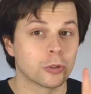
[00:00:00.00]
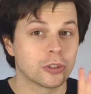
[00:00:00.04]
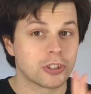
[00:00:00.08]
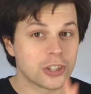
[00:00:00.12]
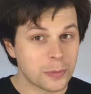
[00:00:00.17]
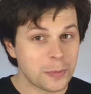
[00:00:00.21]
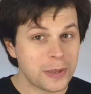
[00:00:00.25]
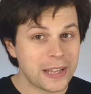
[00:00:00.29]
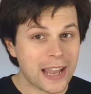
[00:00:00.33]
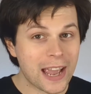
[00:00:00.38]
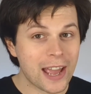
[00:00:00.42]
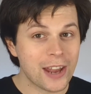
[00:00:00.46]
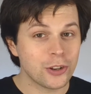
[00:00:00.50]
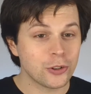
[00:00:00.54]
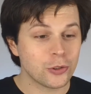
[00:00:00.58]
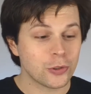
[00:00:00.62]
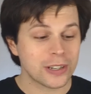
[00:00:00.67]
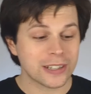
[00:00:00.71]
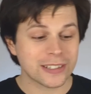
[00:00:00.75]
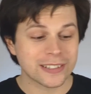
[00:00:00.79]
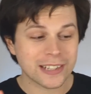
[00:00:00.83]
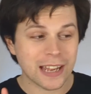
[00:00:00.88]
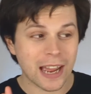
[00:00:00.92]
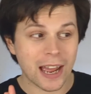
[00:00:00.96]
Jimi
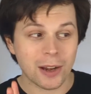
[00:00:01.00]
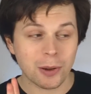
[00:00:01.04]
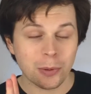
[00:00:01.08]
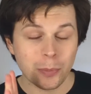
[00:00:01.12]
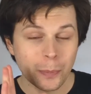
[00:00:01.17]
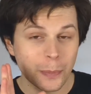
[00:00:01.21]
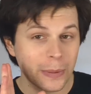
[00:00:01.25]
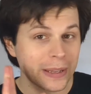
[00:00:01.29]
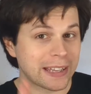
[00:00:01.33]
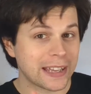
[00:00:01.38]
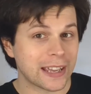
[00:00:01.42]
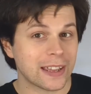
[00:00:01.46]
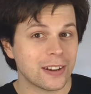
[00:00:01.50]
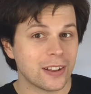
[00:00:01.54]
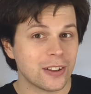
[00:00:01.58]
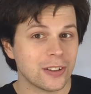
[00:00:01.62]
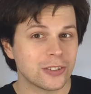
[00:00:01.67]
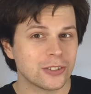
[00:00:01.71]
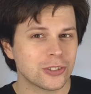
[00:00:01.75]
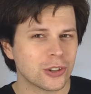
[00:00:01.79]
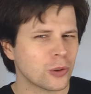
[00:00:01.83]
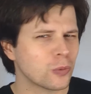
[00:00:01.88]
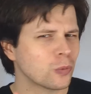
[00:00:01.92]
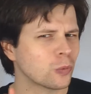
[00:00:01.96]
Hendrix and beginner
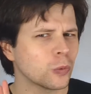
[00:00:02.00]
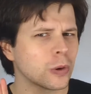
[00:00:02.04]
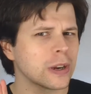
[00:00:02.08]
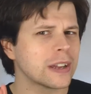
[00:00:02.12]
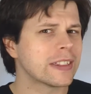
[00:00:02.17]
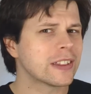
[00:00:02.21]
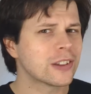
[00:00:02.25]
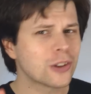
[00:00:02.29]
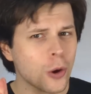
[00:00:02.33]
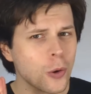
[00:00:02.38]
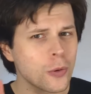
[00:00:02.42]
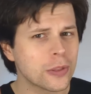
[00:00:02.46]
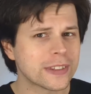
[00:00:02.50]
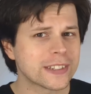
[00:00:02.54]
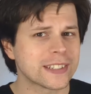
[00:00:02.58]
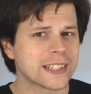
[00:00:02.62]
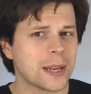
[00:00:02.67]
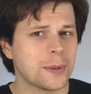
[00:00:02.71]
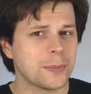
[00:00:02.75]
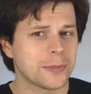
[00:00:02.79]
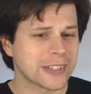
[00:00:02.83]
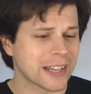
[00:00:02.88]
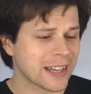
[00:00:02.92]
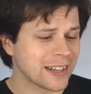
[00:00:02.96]
don't really go in the
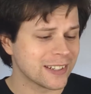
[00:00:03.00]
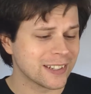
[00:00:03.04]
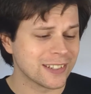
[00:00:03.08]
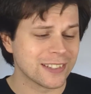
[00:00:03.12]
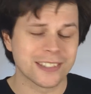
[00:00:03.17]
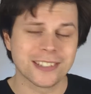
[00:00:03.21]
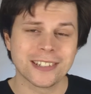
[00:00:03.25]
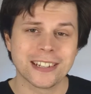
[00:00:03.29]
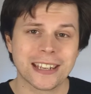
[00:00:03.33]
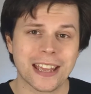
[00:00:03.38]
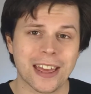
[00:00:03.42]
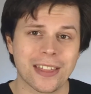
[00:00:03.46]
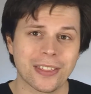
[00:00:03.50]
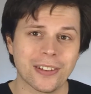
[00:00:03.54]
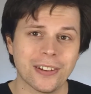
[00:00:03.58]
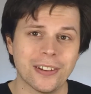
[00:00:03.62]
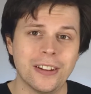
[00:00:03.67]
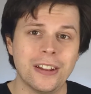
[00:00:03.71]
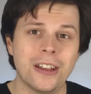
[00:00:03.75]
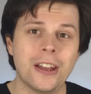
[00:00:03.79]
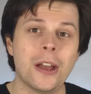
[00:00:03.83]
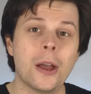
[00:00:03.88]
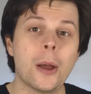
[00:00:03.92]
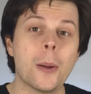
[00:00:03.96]
same sentence together,
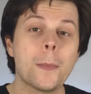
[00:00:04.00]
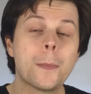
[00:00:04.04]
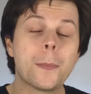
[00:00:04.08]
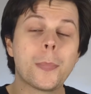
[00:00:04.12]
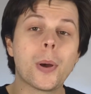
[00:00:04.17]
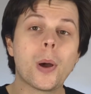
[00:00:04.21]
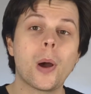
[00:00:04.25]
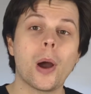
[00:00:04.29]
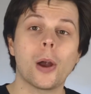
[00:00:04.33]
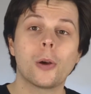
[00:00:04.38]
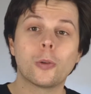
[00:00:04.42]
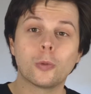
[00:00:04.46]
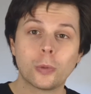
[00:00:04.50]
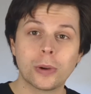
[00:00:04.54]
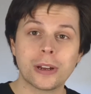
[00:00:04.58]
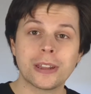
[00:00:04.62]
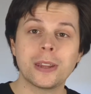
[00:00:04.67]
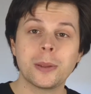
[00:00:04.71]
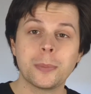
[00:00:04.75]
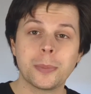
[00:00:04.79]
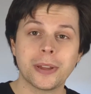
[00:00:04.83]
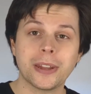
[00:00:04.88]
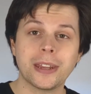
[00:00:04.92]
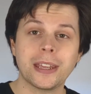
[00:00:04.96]
but I
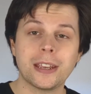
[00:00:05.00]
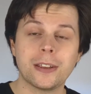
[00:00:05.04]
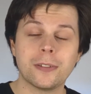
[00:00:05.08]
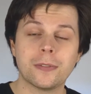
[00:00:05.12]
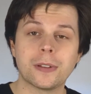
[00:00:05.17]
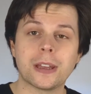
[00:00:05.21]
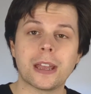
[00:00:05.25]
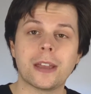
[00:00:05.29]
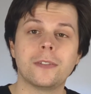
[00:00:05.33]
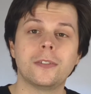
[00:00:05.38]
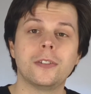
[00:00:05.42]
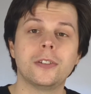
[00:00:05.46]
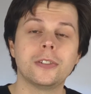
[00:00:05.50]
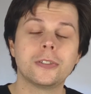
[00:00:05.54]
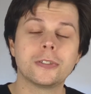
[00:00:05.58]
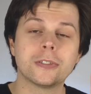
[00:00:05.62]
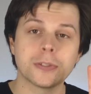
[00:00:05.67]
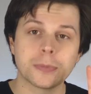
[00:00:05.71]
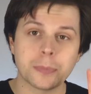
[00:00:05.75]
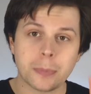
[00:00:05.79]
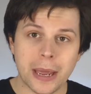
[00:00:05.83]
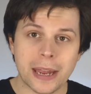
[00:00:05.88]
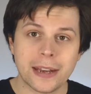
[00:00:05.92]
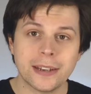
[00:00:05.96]
really believe if you
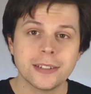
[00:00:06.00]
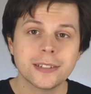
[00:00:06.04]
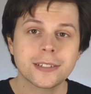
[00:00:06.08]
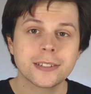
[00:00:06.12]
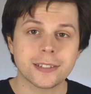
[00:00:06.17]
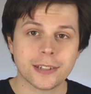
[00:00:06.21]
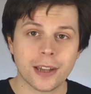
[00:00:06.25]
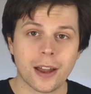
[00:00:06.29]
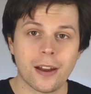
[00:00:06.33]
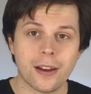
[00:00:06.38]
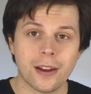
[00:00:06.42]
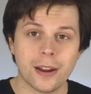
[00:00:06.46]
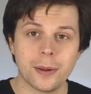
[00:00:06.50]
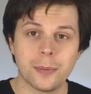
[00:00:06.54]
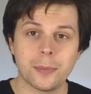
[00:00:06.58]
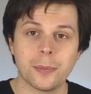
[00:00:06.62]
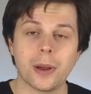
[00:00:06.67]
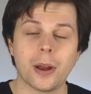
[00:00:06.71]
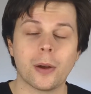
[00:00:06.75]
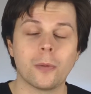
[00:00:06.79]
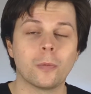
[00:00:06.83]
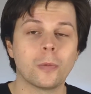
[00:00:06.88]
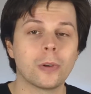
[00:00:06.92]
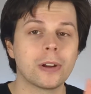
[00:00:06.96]
spend time
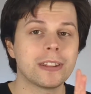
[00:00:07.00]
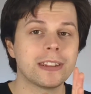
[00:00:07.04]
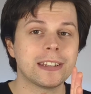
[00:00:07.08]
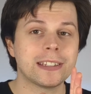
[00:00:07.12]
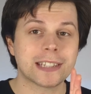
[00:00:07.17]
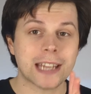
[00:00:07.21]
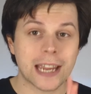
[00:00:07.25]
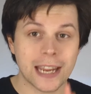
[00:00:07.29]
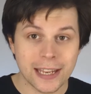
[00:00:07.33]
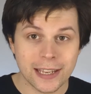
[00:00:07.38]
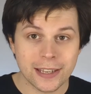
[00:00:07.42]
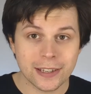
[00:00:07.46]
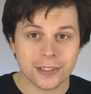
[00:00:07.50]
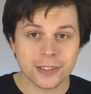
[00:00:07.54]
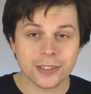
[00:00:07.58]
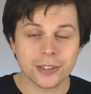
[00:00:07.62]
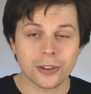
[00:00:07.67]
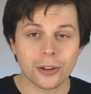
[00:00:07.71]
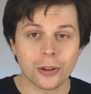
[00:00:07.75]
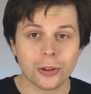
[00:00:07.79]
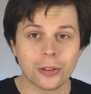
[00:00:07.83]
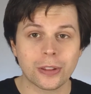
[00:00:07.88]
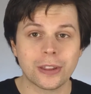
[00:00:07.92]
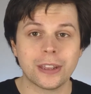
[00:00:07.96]
and really take it
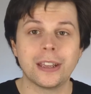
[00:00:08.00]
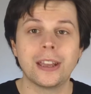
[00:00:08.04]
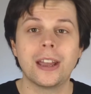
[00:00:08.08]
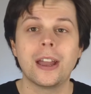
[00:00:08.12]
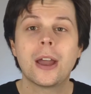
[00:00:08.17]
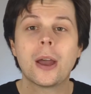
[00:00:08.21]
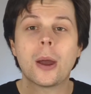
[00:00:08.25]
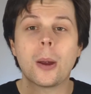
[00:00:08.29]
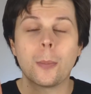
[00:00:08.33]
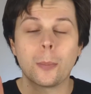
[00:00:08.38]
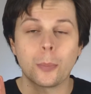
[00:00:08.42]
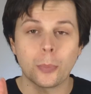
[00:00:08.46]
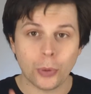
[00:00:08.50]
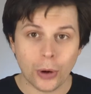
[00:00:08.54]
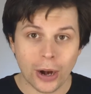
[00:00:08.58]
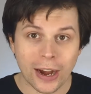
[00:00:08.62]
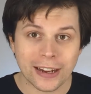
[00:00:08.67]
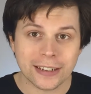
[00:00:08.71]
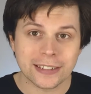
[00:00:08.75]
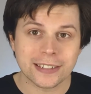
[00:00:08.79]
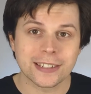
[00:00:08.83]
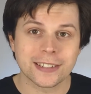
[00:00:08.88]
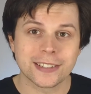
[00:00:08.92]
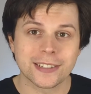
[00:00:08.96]
slowly and
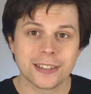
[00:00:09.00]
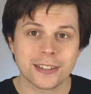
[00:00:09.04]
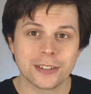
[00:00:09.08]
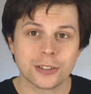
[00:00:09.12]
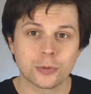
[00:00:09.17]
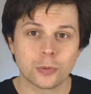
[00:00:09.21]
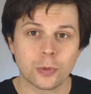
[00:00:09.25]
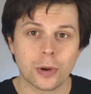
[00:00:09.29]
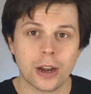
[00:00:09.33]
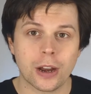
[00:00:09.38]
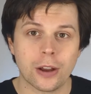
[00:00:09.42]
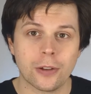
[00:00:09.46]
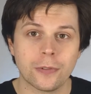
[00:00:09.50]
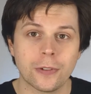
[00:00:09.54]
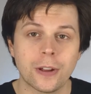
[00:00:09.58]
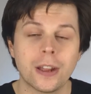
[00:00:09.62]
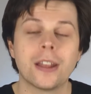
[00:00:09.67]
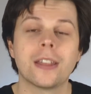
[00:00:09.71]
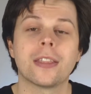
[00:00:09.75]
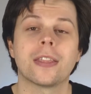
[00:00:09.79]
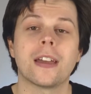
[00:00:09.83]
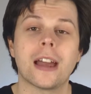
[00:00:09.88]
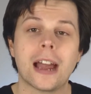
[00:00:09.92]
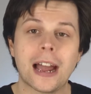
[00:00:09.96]
practice this riff,
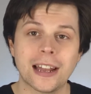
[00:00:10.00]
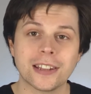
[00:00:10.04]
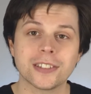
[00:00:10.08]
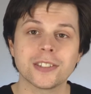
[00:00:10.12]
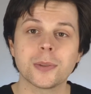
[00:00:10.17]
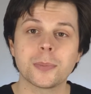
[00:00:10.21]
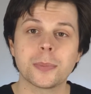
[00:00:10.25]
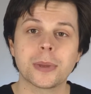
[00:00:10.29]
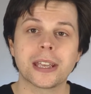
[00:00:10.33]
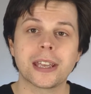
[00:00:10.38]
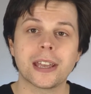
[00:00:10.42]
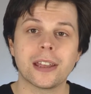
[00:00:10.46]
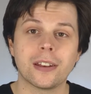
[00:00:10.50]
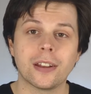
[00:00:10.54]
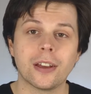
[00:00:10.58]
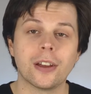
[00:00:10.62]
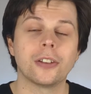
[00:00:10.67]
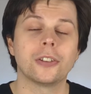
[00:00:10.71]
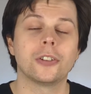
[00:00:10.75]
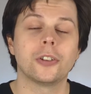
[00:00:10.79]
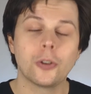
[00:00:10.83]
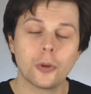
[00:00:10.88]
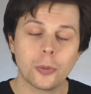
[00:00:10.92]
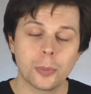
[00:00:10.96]
that as a beginner,
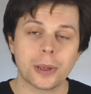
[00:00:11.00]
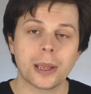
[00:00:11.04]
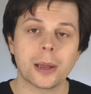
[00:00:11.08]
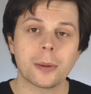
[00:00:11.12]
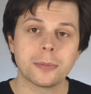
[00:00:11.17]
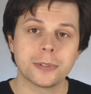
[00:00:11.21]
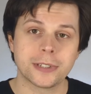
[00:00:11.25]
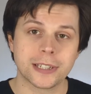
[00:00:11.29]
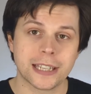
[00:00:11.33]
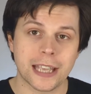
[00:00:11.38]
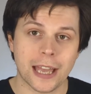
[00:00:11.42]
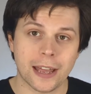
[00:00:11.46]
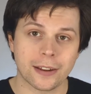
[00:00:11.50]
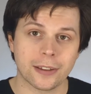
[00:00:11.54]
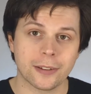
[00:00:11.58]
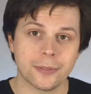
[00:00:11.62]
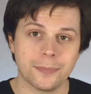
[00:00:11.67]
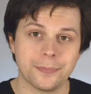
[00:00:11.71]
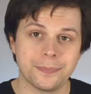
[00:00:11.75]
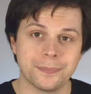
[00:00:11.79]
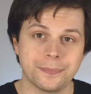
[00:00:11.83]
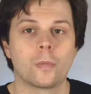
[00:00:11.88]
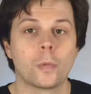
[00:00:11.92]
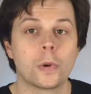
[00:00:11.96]
you'll be able to get it.
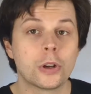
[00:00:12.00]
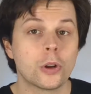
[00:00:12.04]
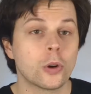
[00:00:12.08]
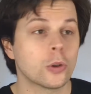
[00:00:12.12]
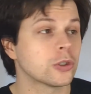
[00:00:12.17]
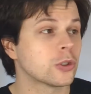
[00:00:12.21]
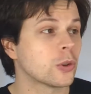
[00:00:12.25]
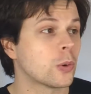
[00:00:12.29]
We're not